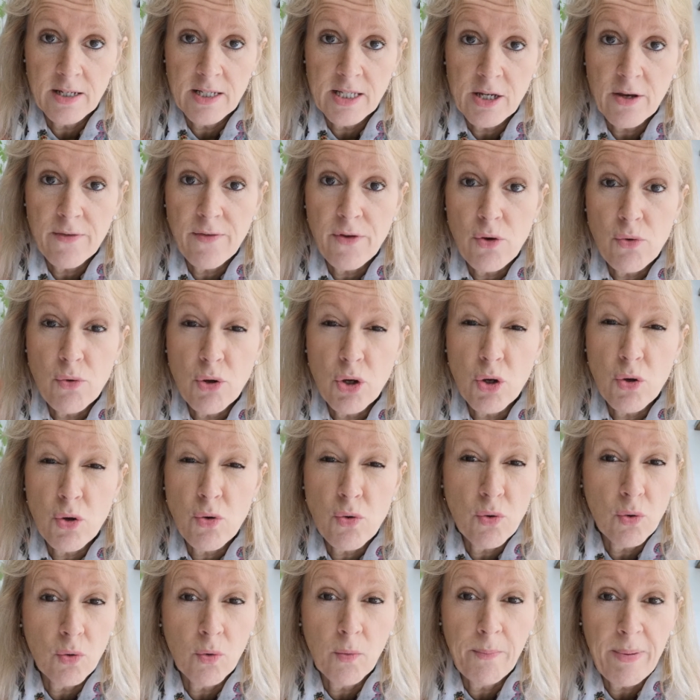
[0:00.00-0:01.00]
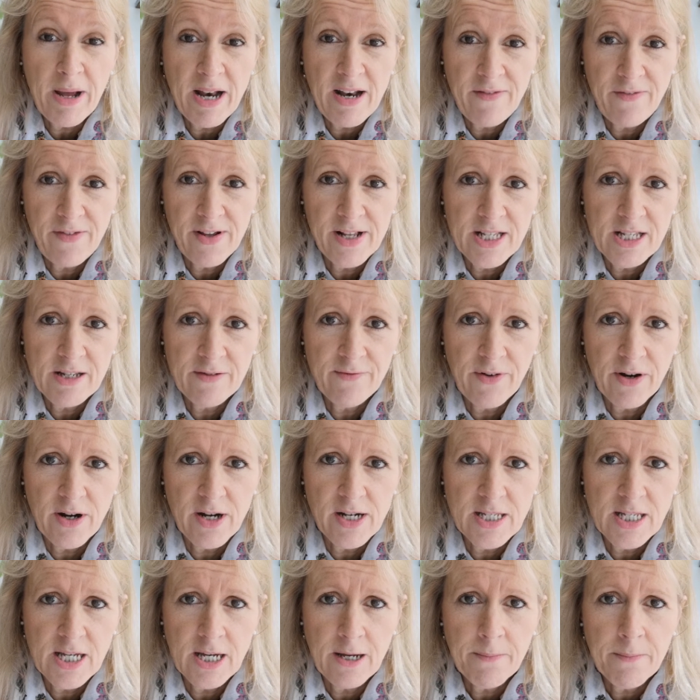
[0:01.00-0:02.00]
So if you Google Benefits
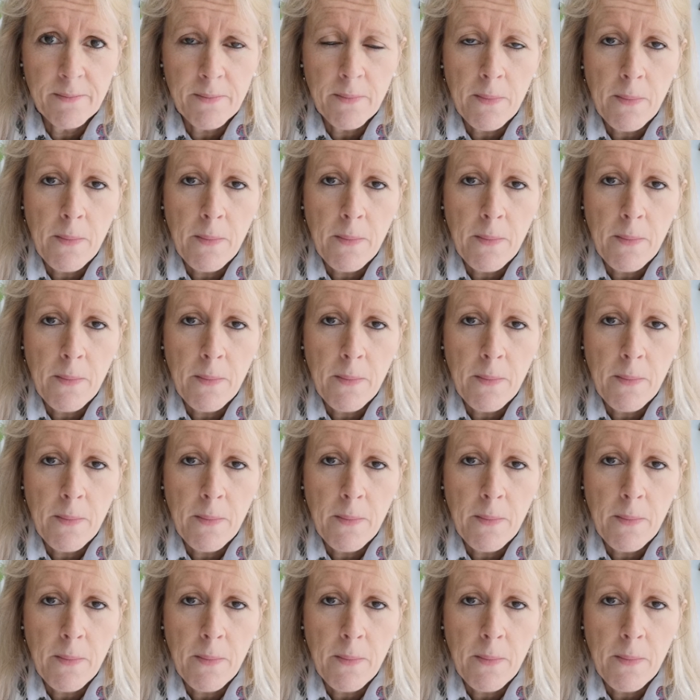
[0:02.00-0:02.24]
Advisor,